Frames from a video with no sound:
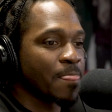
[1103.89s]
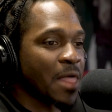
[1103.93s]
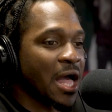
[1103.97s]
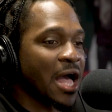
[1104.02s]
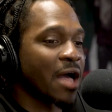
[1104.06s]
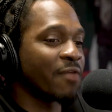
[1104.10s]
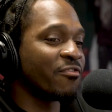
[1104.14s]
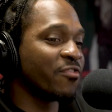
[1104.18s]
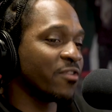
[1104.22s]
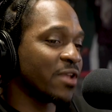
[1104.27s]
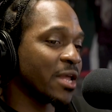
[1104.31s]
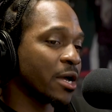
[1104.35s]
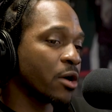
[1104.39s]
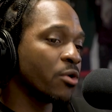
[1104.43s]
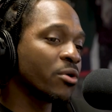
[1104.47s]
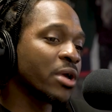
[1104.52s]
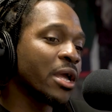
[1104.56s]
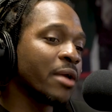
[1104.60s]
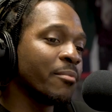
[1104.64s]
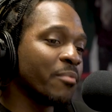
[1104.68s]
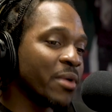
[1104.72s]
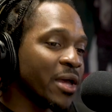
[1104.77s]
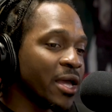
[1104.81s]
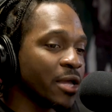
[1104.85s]
I feel like,
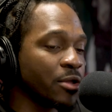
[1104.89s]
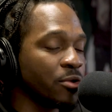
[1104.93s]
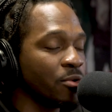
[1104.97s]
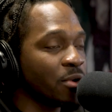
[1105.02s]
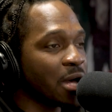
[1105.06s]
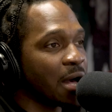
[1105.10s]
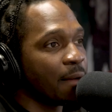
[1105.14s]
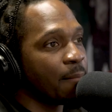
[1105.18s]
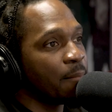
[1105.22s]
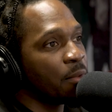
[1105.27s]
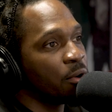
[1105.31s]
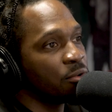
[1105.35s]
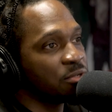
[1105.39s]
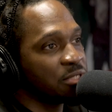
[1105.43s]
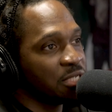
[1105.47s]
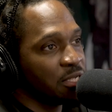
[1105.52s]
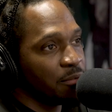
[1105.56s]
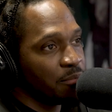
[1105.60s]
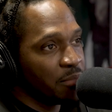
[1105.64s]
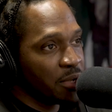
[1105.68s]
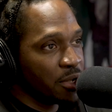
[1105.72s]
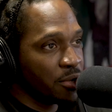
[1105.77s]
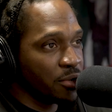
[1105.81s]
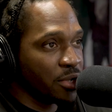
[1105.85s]
okay, bang, you got
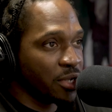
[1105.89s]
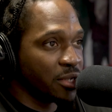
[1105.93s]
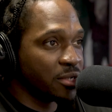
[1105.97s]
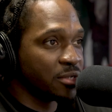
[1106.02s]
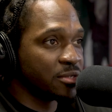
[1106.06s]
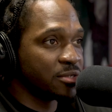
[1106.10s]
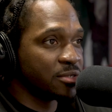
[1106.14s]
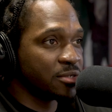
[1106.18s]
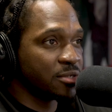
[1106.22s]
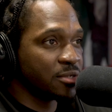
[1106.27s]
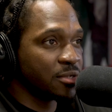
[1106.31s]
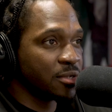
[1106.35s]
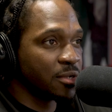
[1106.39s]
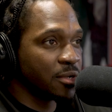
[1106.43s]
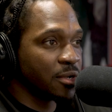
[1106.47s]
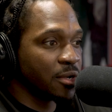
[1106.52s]
multi-millions.